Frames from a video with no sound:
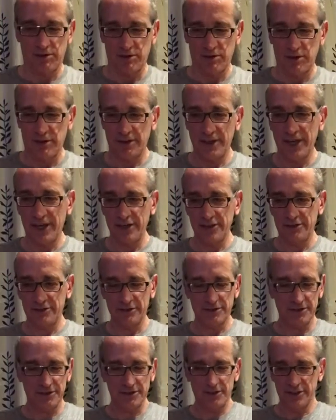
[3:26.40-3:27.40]
That
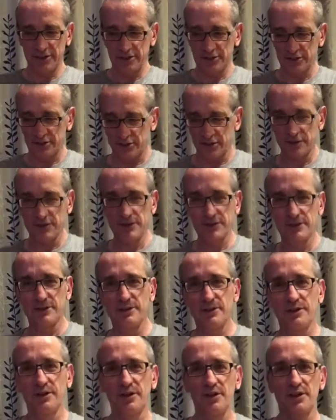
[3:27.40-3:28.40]
is
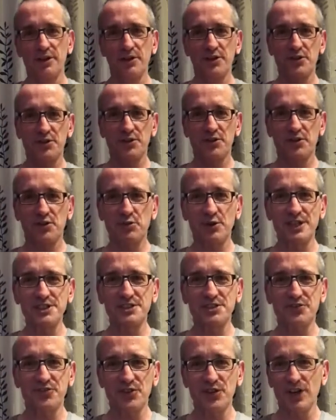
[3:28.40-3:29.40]
The
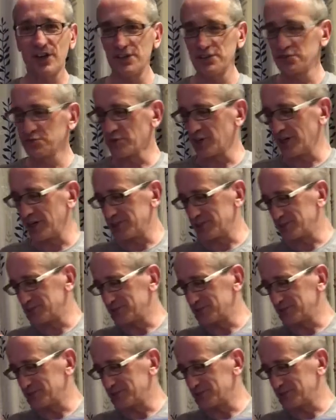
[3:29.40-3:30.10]
Quest for Eldorado.